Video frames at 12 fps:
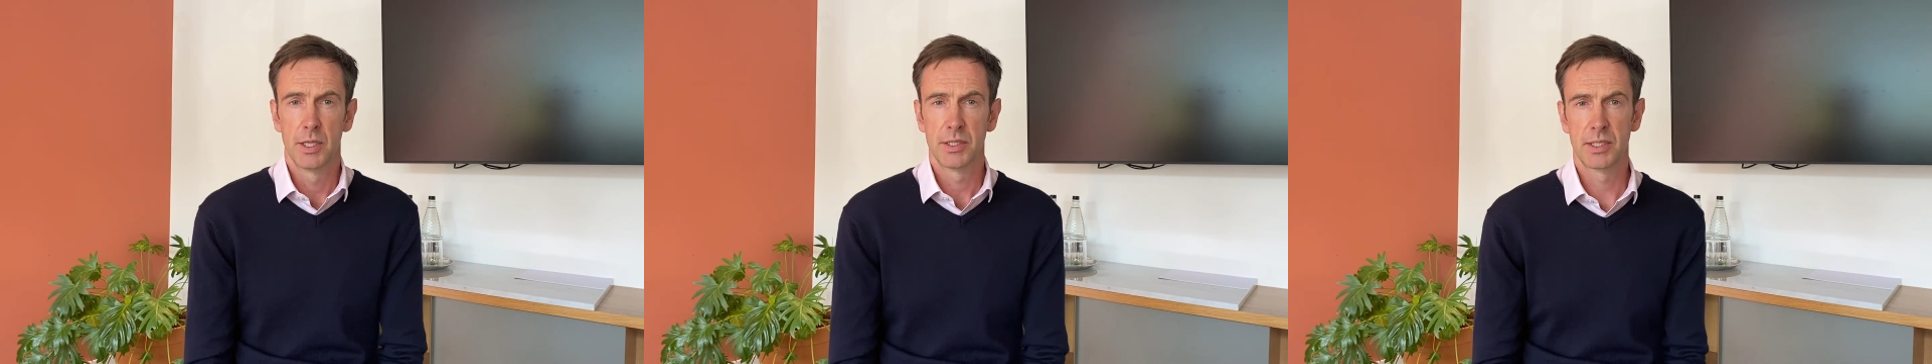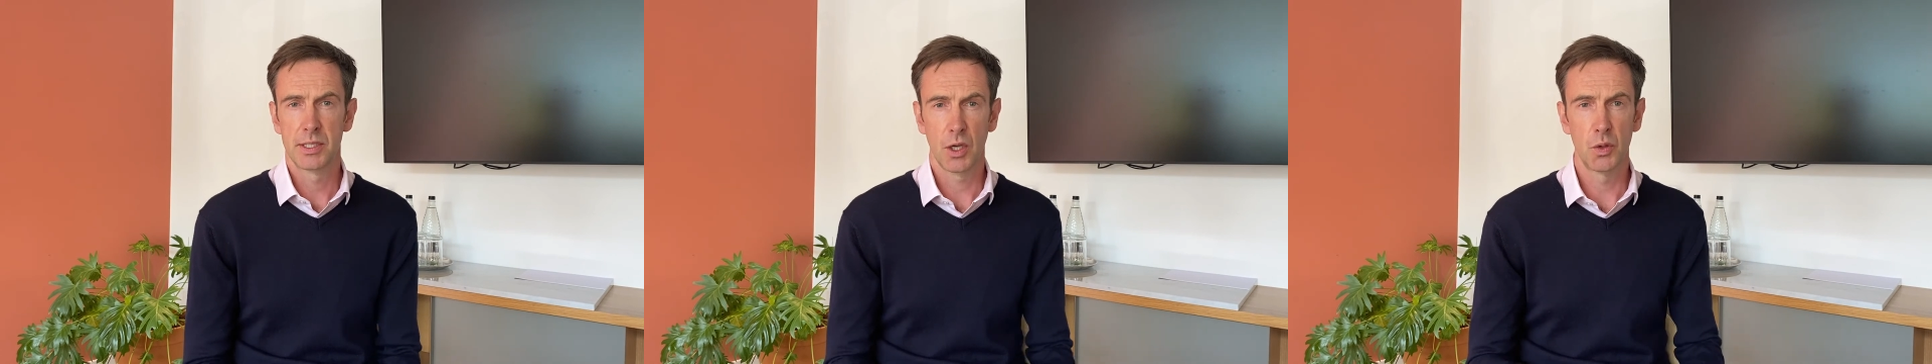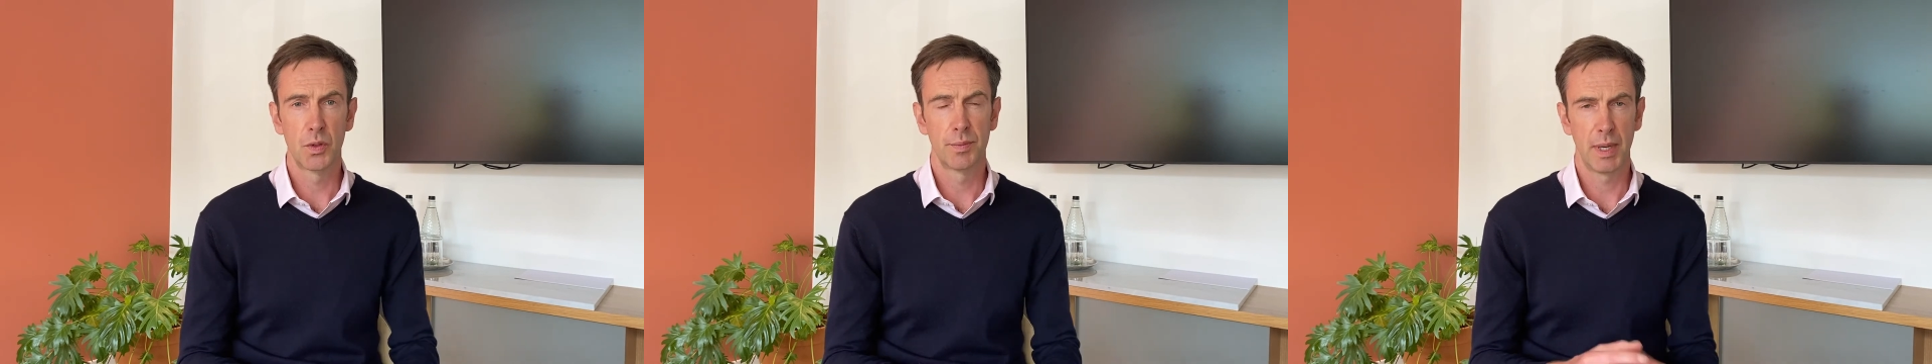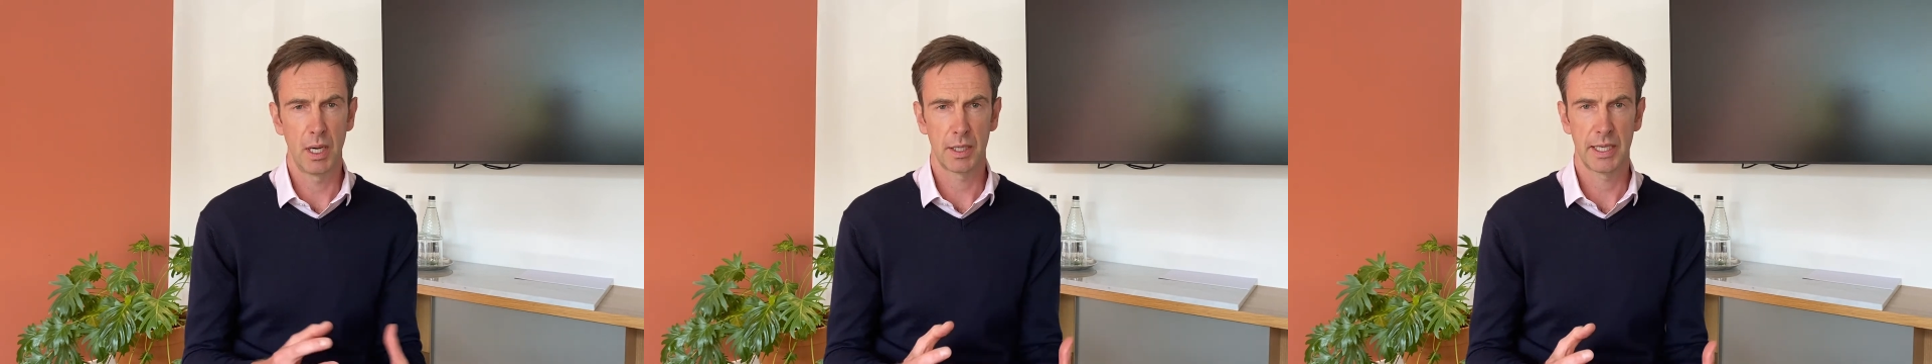so the
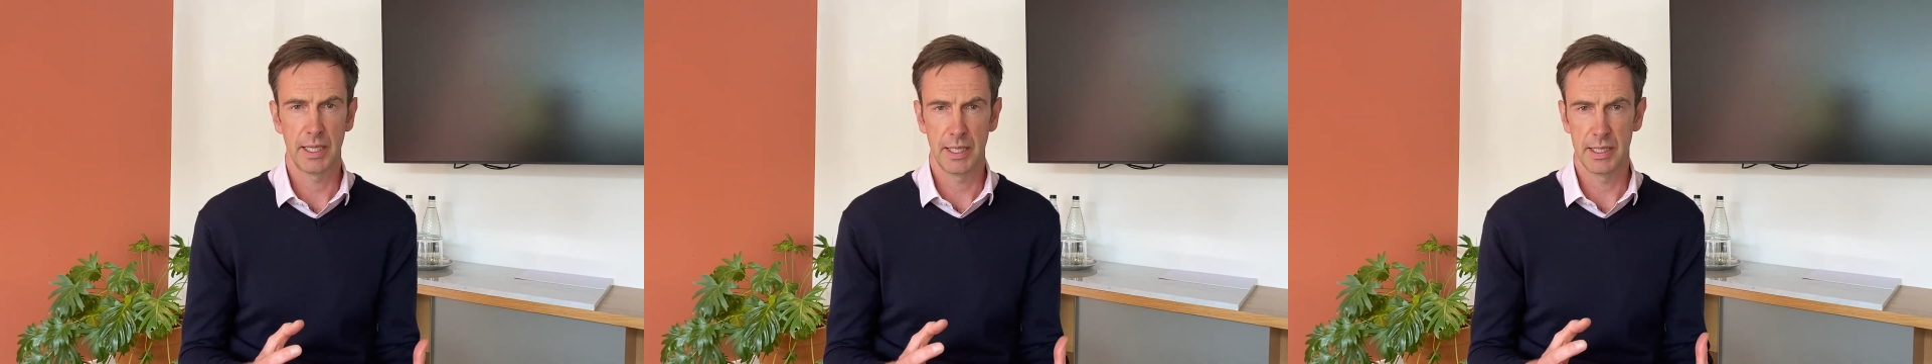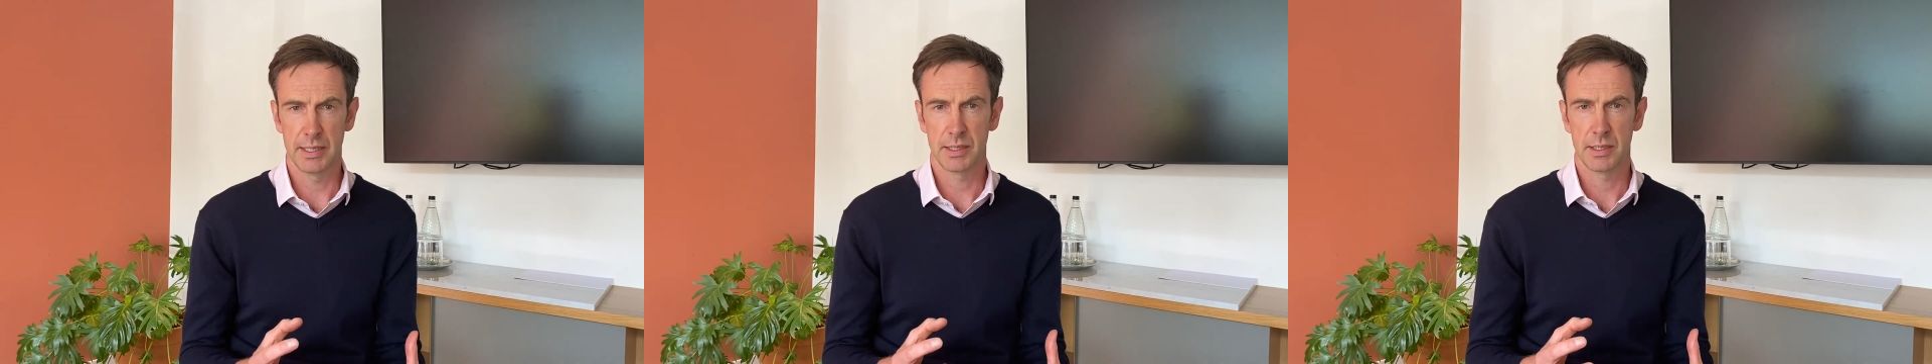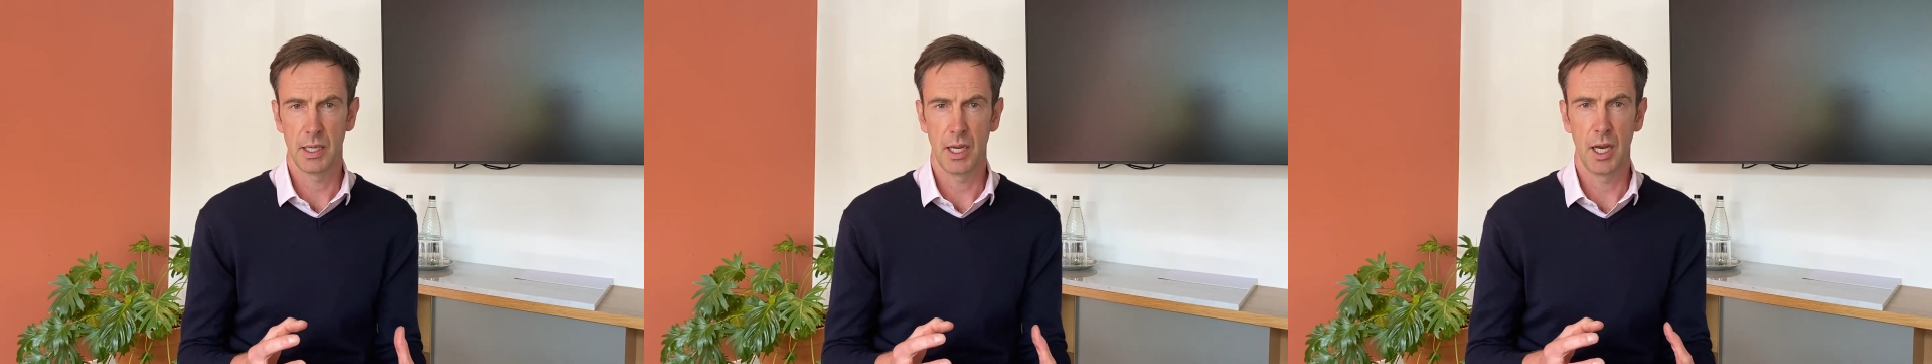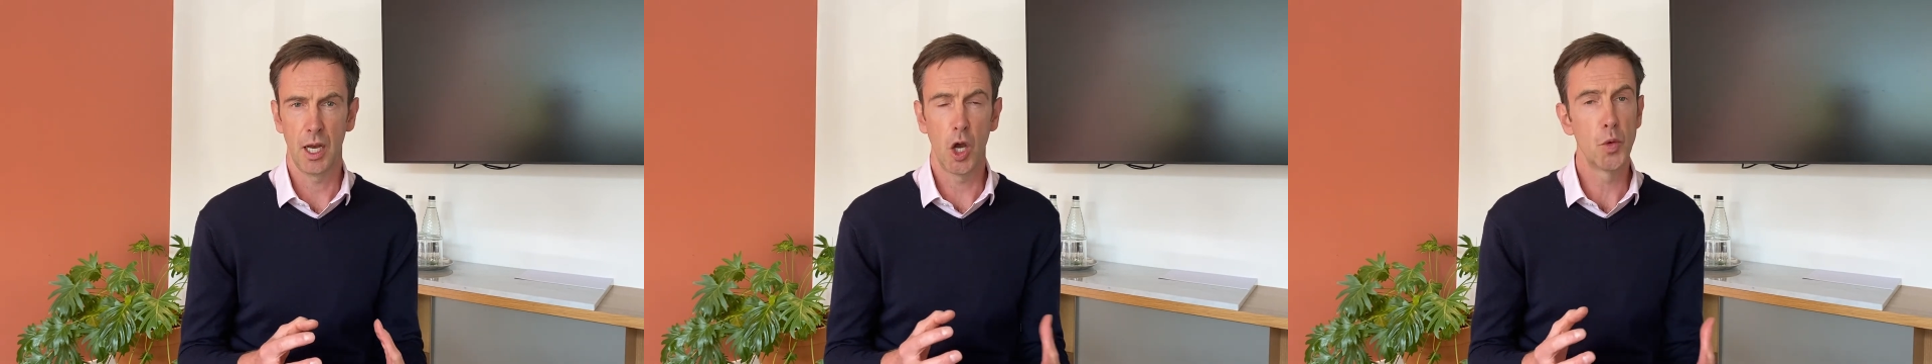market is
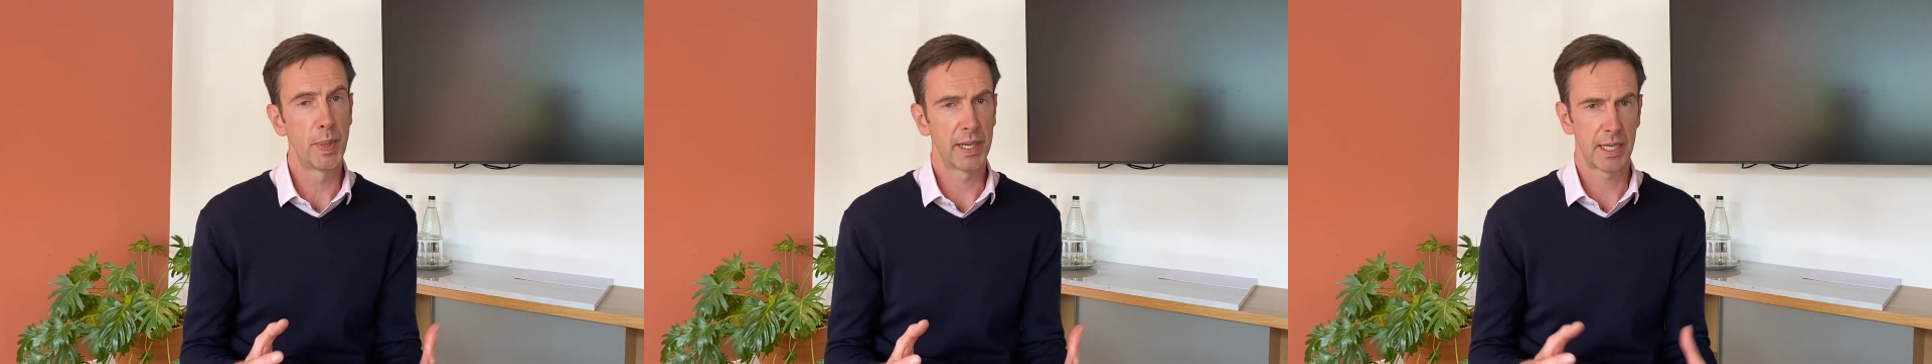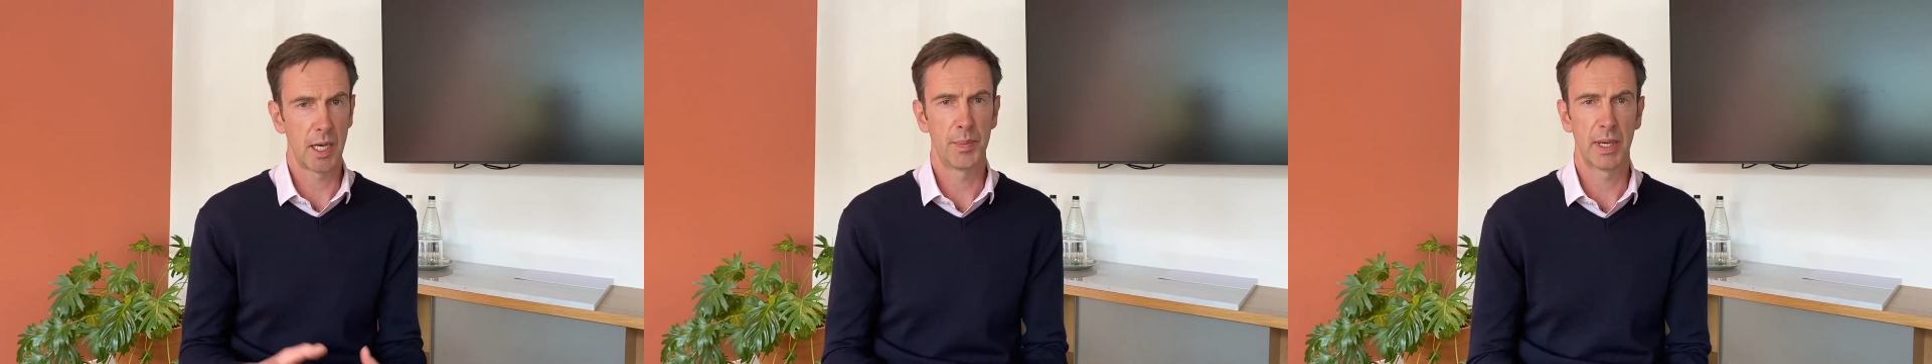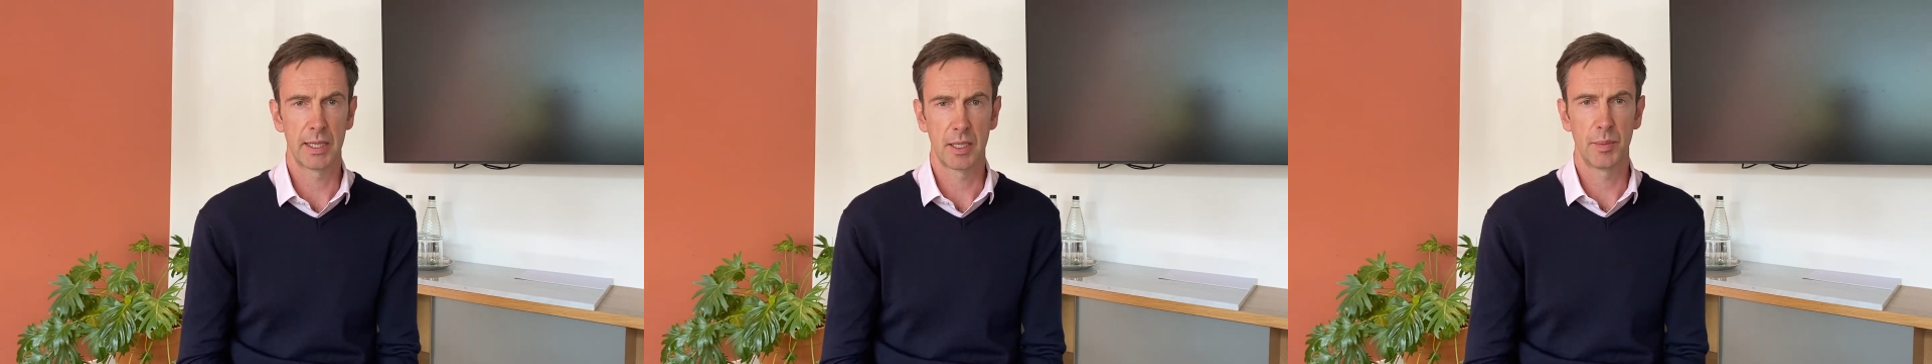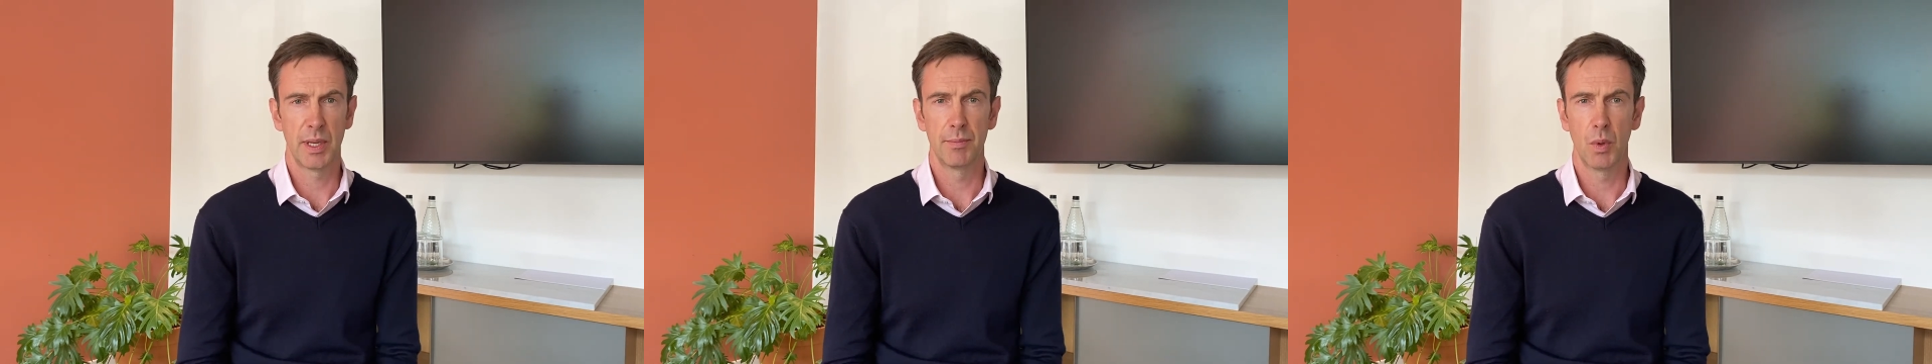opening up a little
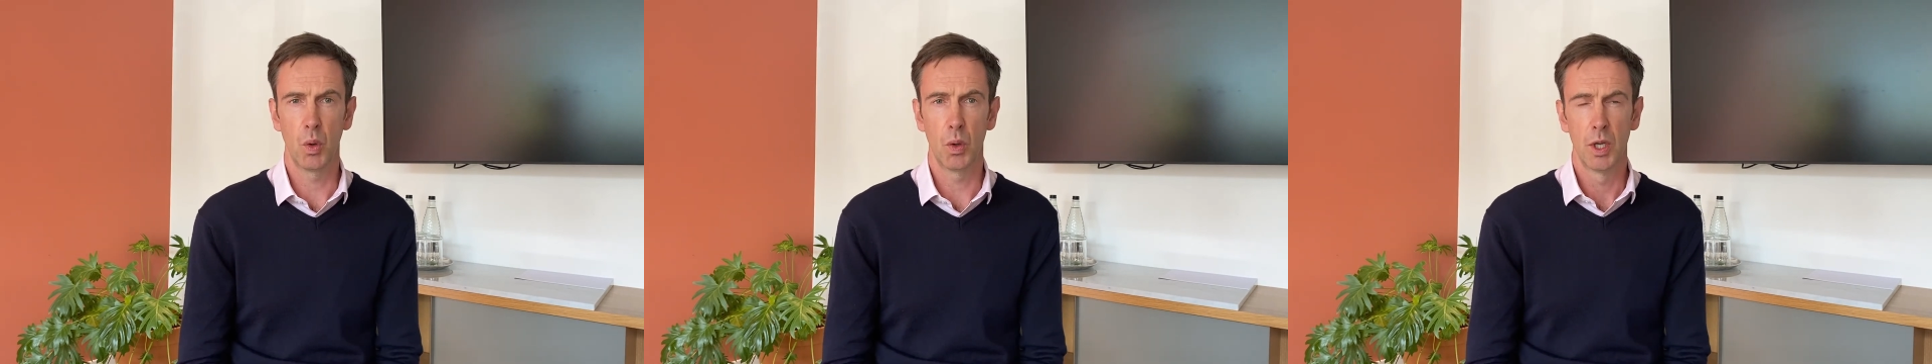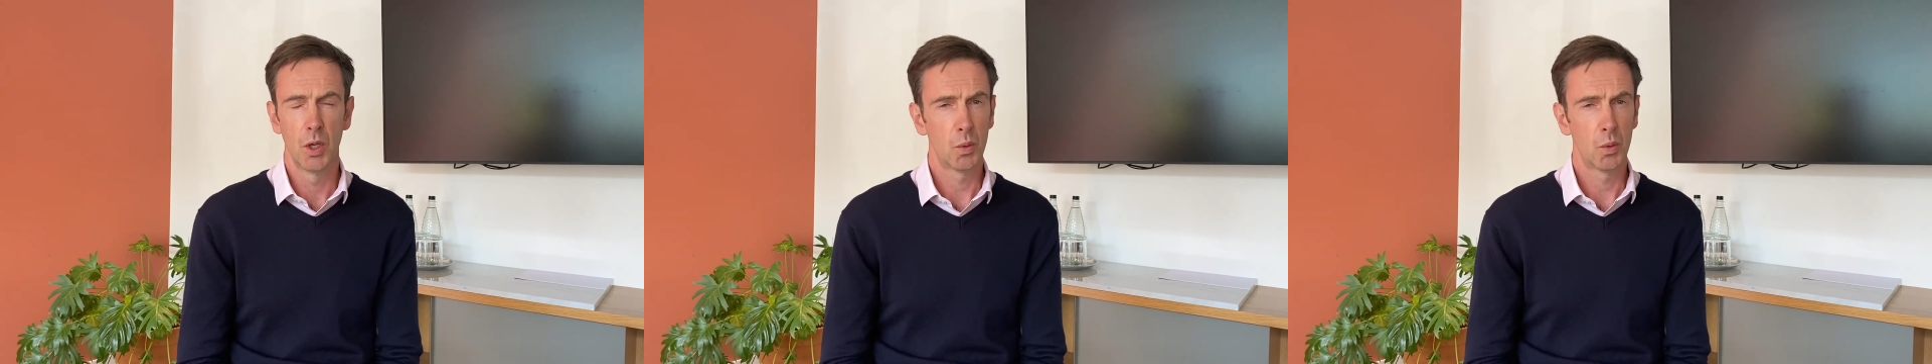bit more.